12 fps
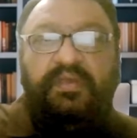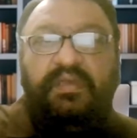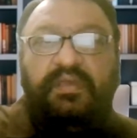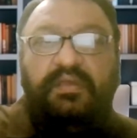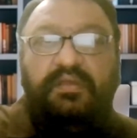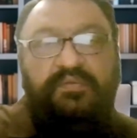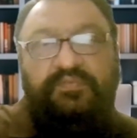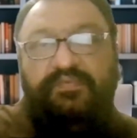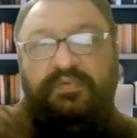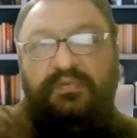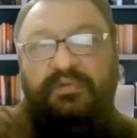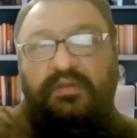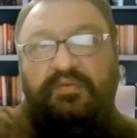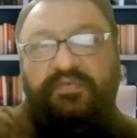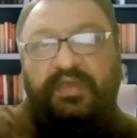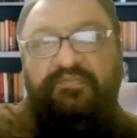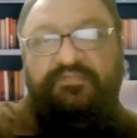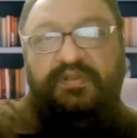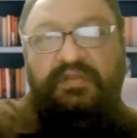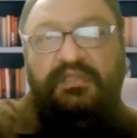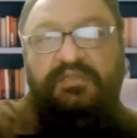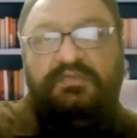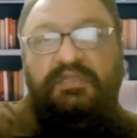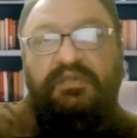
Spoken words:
MPHIL English